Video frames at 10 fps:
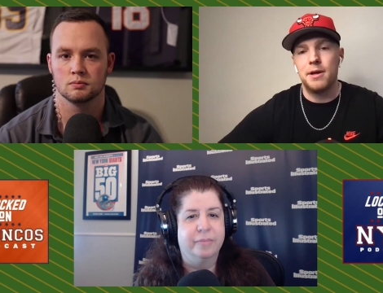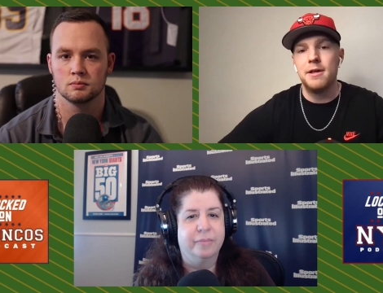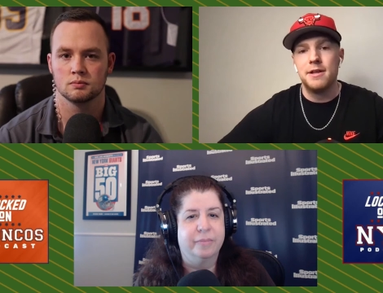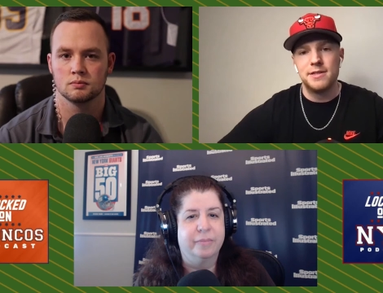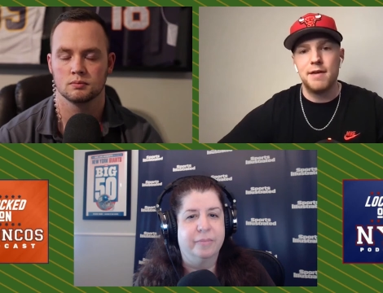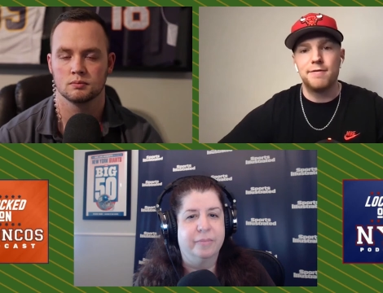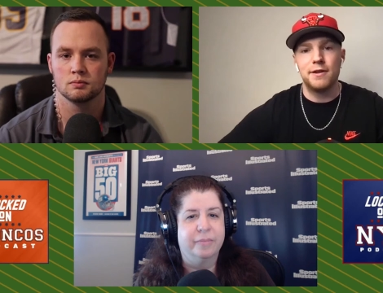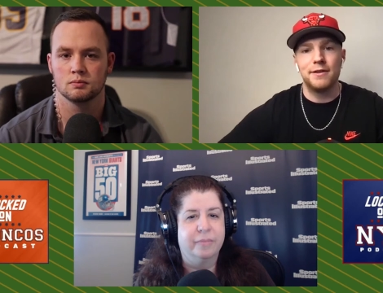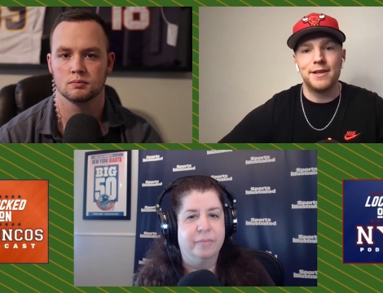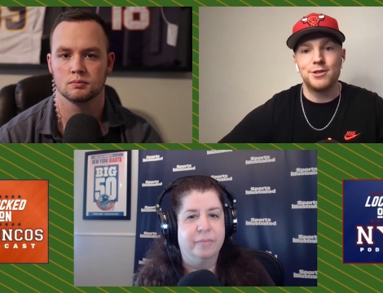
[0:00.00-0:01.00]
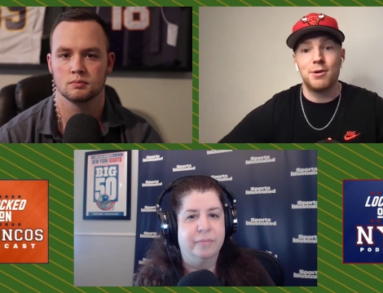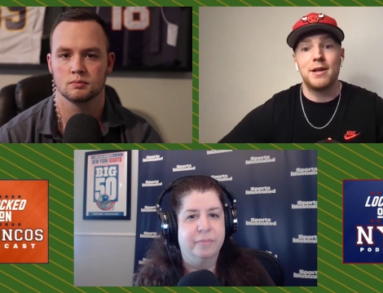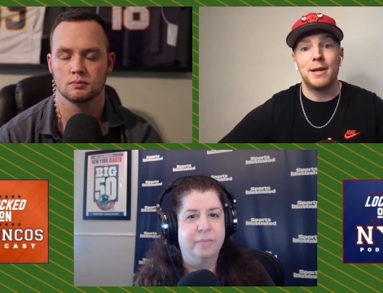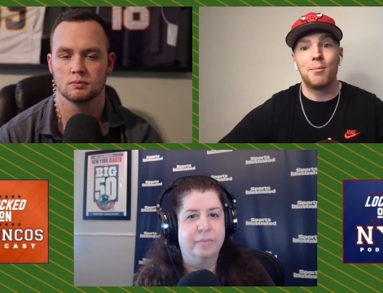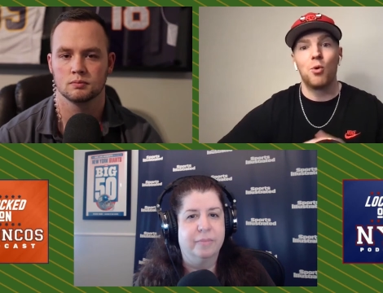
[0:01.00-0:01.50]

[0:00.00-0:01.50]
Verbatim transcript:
Speaker 1: but definitely trending